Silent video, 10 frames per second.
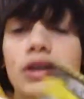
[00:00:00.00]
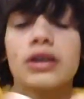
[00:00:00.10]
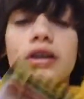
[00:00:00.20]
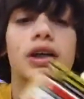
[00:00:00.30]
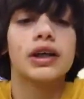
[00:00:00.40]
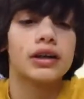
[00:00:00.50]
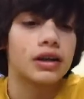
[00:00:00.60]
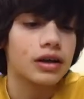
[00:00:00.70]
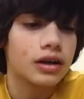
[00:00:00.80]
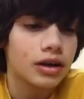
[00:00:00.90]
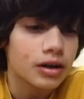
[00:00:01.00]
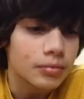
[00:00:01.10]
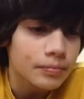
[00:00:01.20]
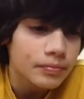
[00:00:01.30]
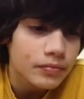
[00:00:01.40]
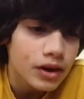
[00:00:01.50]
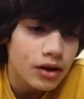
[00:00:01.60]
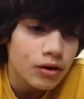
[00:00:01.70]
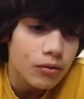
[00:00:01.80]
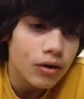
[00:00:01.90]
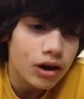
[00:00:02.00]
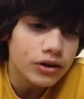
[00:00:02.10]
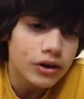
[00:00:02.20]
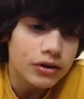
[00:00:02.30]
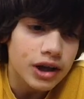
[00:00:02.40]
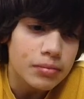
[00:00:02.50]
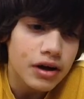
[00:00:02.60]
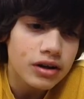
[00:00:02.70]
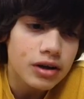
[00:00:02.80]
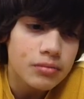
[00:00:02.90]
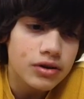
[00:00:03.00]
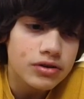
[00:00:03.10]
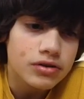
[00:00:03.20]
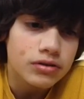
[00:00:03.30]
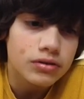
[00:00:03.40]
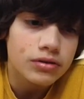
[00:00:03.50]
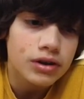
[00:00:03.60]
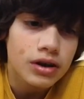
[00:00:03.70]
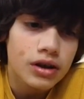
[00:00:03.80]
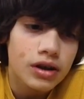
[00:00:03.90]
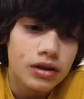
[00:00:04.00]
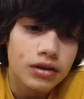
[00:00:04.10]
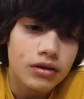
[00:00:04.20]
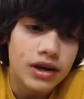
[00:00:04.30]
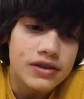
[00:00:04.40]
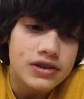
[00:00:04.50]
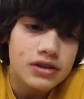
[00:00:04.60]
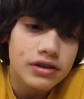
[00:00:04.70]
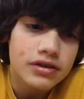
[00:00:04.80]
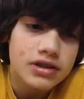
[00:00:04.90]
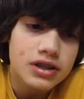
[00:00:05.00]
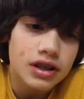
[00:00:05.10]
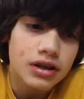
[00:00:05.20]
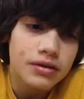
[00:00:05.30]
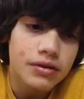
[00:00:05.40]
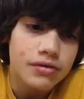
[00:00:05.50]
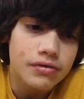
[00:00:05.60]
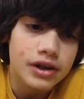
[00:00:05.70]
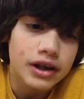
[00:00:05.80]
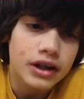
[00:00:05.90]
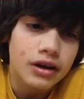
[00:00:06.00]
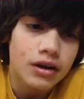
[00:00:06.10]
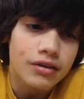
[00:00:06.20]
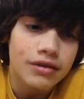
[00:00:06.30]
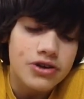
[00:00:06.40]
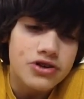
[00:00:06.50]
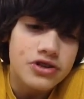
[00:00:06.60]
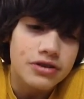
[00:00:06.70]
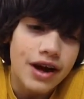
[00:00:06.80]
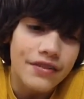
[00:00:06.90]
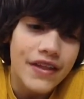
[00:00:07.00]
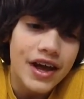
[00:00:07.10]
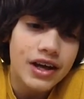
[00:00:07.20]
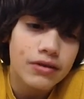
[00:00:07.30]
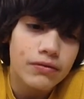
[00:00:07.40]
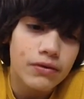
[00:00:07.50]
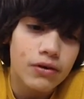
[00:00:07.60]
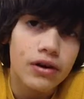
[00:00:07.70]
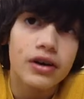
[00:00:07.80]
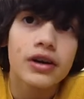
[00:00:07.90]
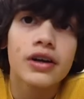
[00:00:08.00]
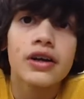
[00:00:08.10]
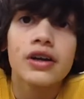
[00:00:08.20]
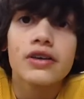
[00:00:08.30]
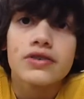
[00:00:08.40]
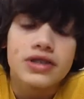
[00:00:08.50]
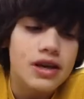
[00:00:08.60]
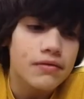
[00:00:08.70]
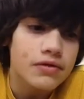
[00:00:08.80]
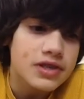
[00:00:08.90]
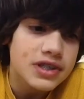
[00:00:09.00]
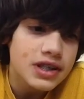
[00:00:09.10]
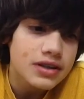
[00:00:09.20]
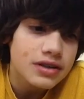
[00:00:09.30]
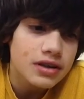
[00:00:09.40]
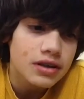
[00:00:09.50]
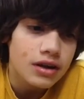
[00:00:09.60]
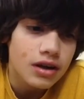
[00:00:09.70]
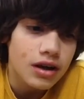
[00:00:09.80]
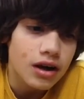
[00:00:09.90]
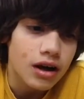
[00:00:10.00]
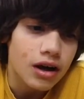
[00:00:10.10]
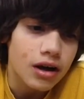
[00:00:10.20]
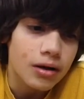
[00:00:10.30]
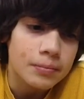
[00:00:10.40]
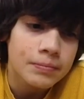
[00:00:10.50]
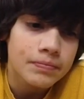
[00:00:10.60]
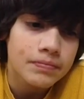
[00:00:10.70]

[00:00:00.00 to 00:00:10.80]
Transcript: yeah. Um, one, locate part number. Two, locate serial sticker. Three, register online. Four, save receipt. Um,